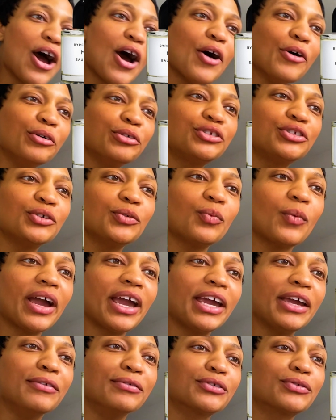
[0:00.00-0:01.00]
Ocean
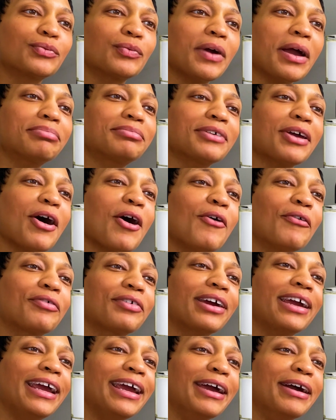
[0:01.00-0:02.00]
waves swept over
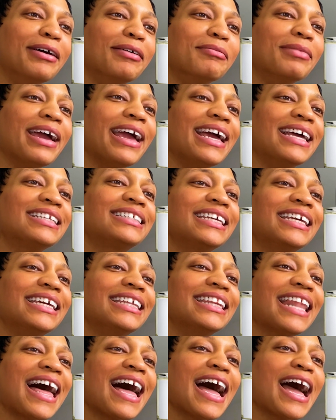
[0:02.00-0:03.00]
him as he
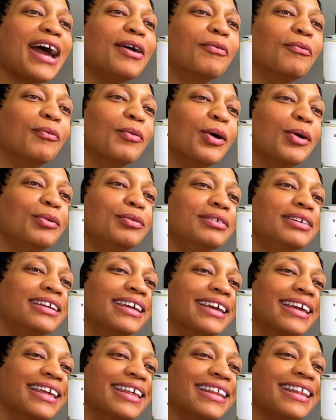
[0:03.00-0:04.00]
lie
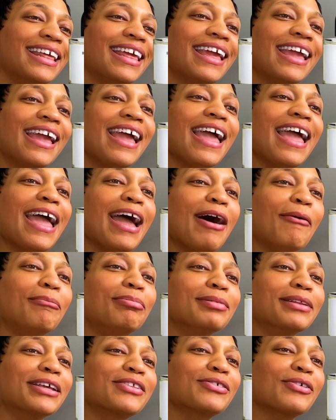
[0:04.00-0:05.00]
wounded,
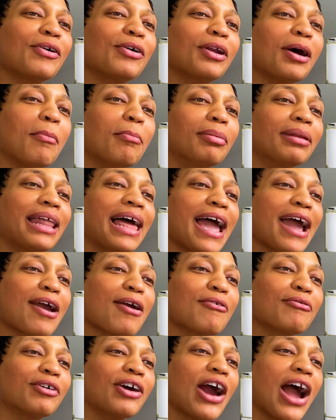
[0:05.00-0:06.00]
helpless on a black
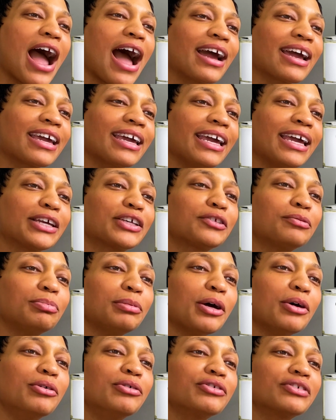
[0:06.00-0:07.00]
rock.
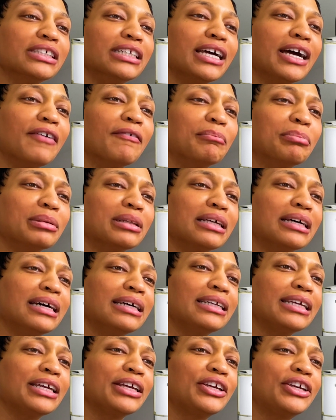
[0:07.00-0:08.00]
Explosion of
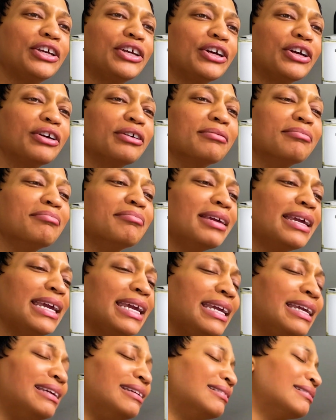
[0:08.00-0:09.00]
blood and cured
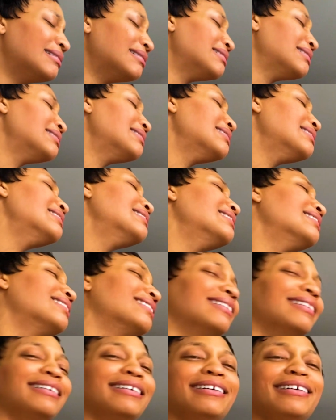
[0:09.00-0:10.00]
meat.
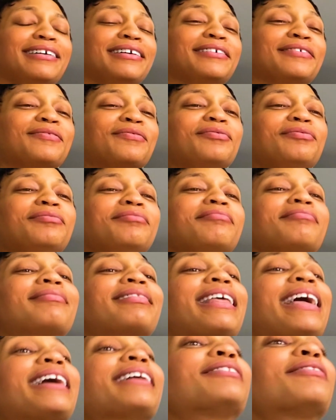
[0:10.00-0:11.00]
Ugh.
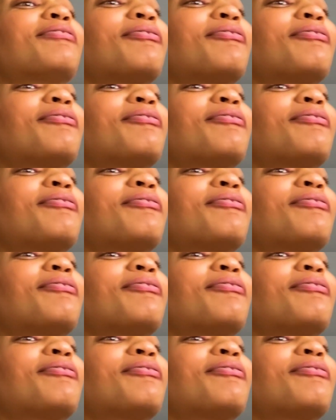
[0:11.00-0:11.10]
That's